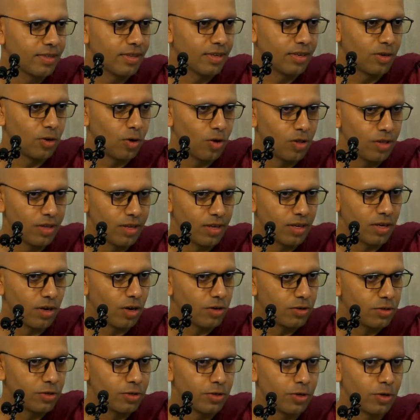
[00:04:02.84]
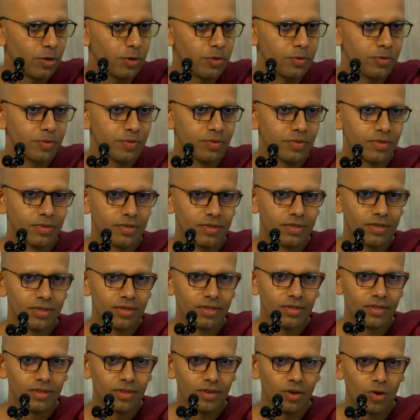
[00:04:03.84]
and all they got to know,
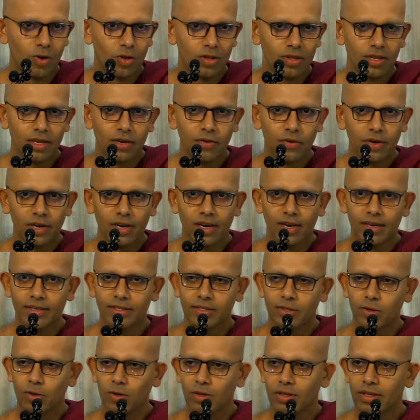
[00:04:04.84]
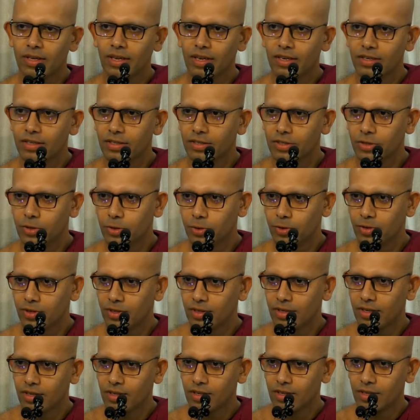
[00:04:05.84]
all they realized, all they
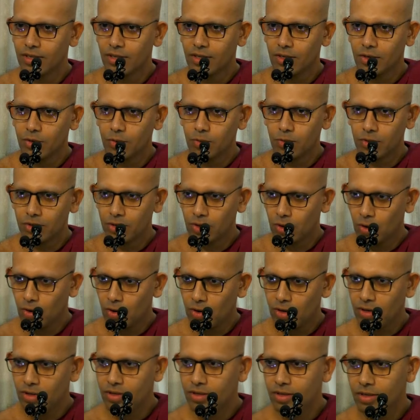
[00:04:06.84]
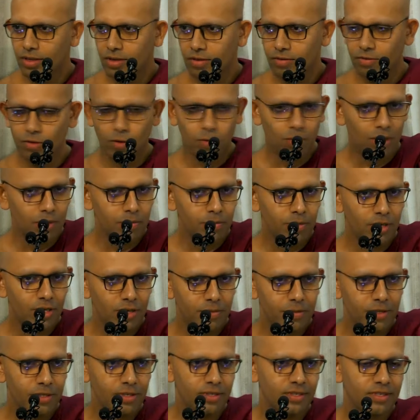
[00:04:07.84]
understood, was all for one
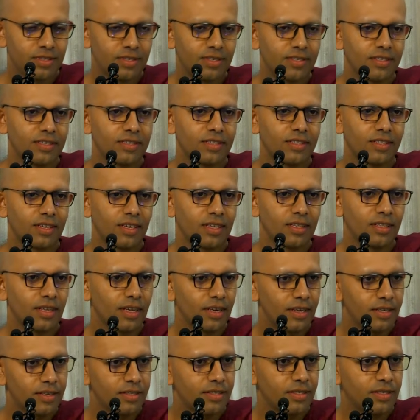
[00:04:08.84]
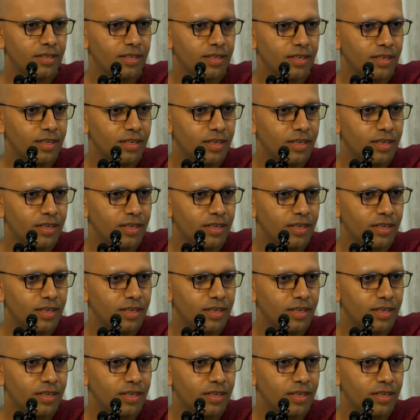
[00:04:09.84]
purpose, and that is